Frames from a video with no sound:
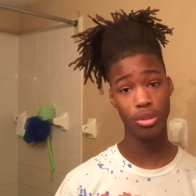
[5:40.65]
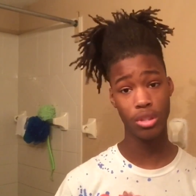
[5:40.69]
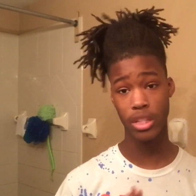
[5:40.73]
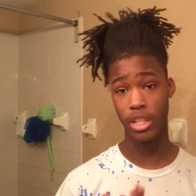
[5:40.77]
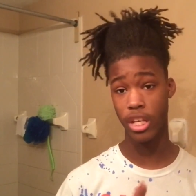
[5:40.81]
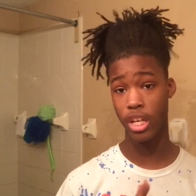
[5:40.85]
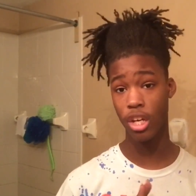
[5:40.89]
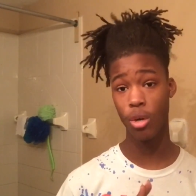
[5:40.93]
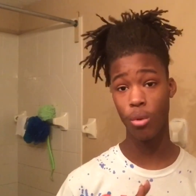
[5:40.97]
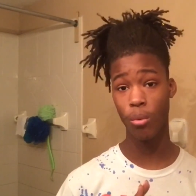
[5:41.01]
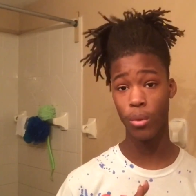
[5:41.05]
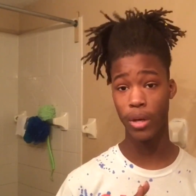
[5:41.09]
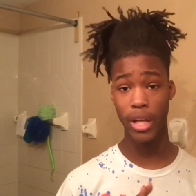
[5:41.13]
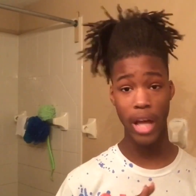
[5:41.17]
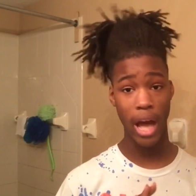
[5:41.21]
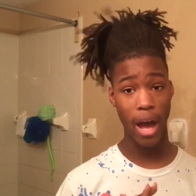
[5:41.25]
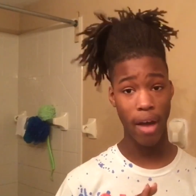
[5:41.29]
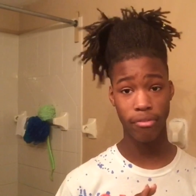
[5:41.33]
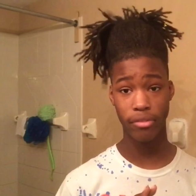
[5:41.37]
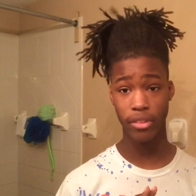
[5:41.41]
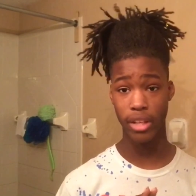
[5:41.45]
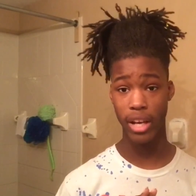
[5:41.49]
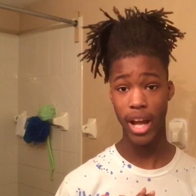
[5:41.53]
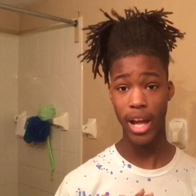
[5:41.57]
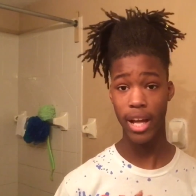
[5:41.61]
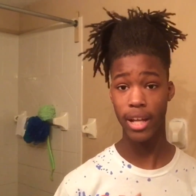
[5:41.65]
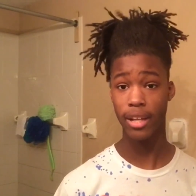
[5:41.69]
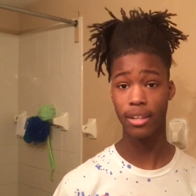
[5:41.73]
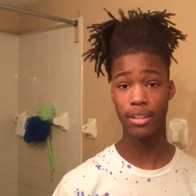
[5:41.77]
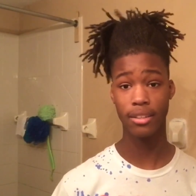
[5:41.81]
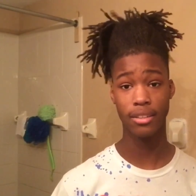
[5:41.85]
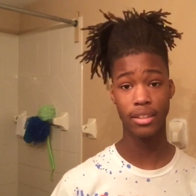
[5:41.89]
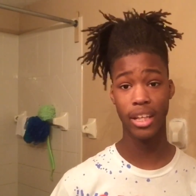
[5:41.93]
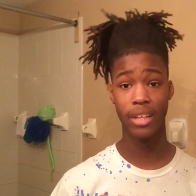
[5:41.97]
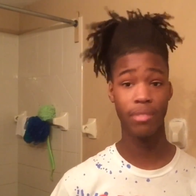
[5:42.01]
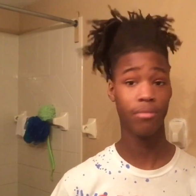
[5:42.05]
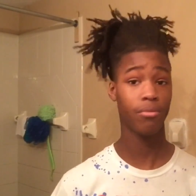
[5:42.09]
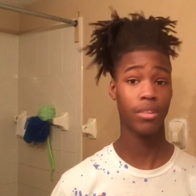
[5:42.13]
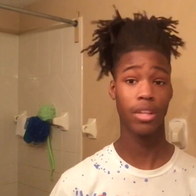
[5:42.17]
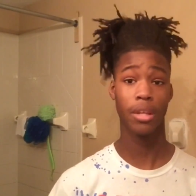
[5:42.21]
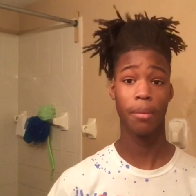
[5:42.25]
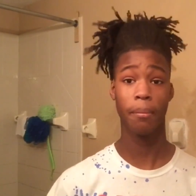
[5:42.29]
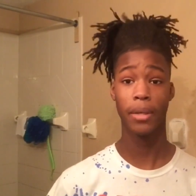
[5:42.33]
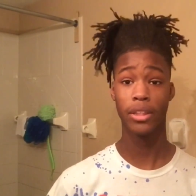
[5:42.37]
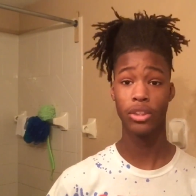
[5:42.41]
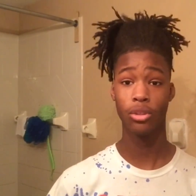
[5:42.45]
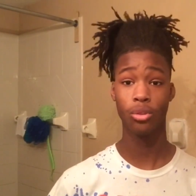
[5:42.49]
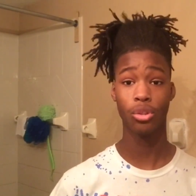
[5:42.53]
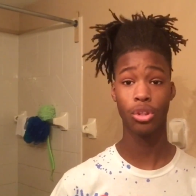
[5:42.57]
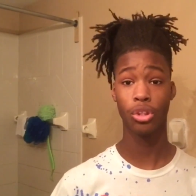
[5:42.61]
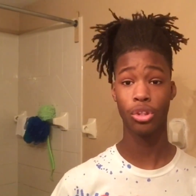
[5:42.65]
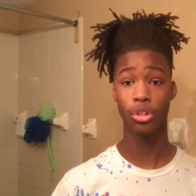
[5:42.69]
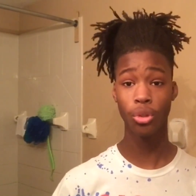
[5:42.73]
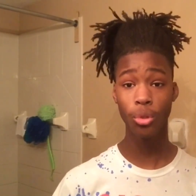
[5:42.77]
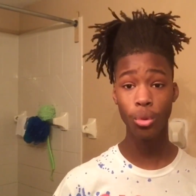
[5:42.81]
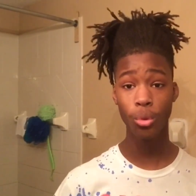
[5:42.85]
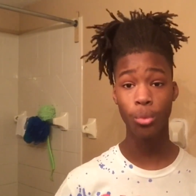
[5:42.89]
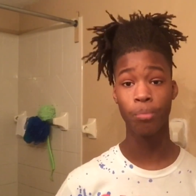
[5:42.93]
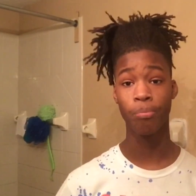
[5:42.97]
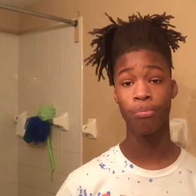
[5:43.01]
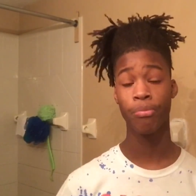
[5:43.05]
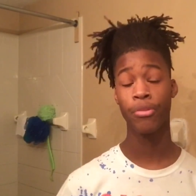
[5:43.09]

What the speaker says: deal with it after that, because there ain't really much you can do.